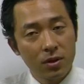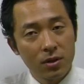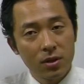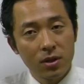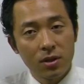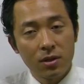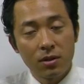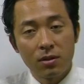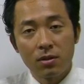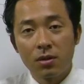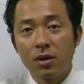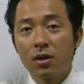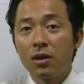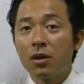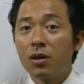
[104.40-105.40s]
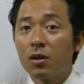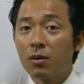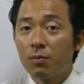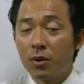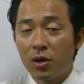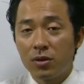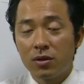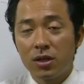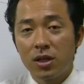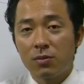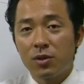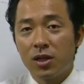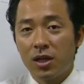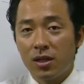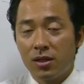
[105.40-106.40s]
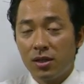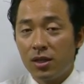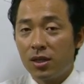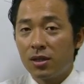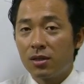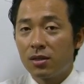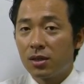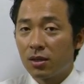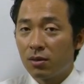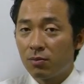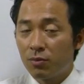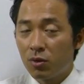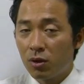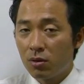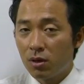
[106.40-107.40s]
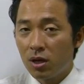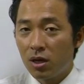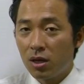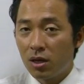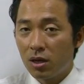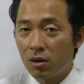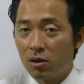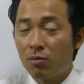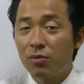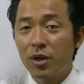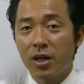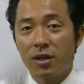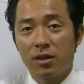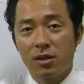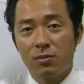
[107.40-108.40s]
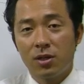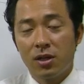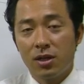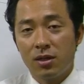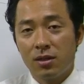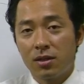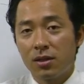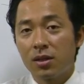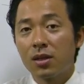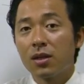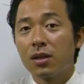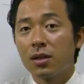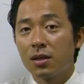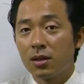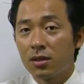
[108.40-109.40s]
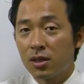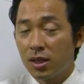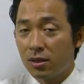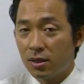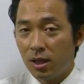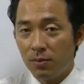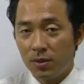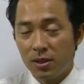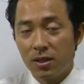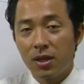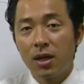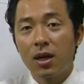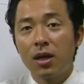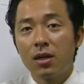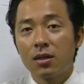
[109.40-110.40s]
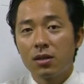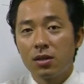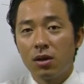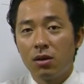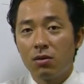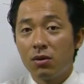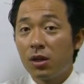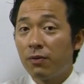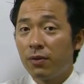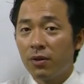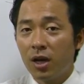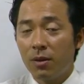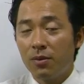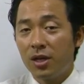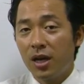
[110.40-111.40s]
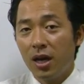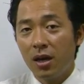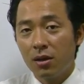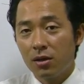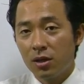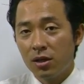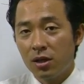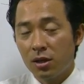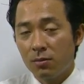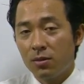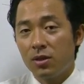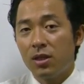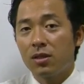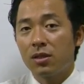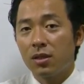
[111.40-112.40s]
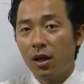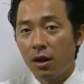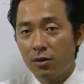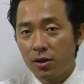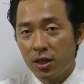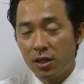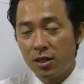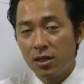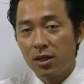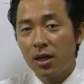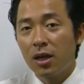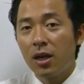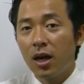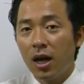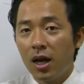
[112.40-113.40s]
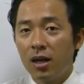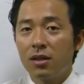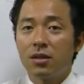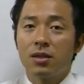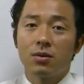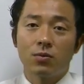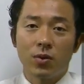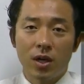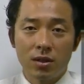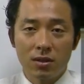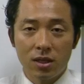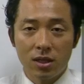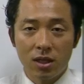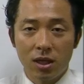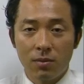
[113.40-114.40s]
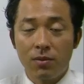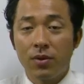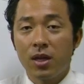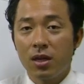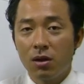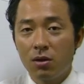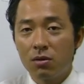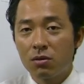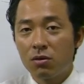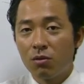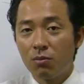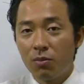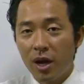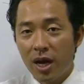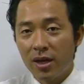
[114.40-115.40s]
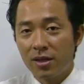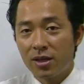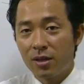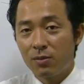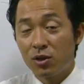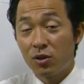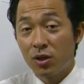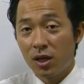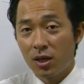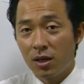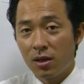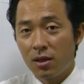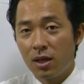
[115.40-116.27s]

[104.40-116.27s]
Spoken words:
the personal income tax is the comprehensive tax systems. So if you have the other income, the salaries and rent income, they combine together,